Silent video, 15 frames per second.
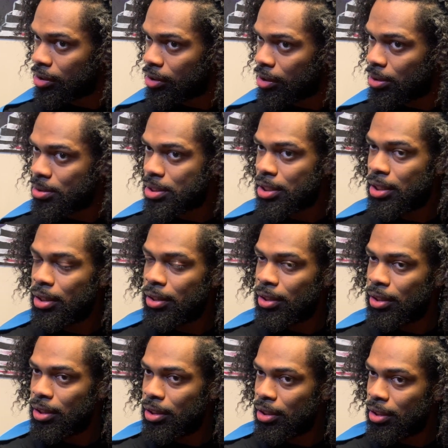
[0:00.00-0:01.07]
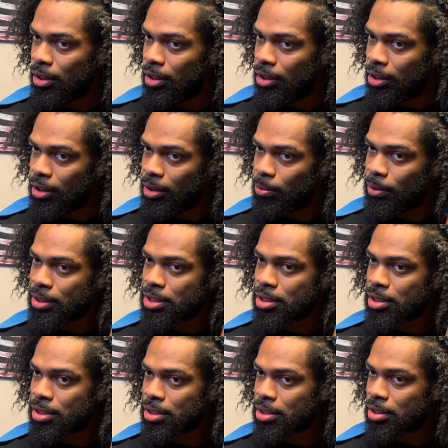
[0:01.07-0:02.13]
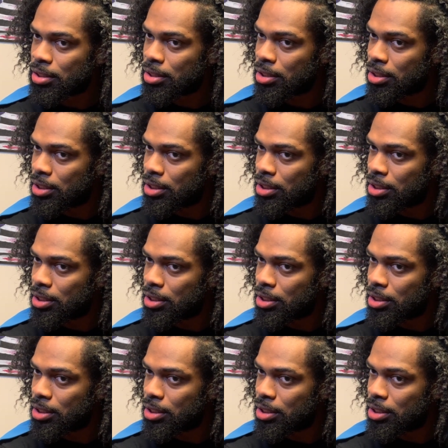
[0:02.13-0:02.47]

I would say once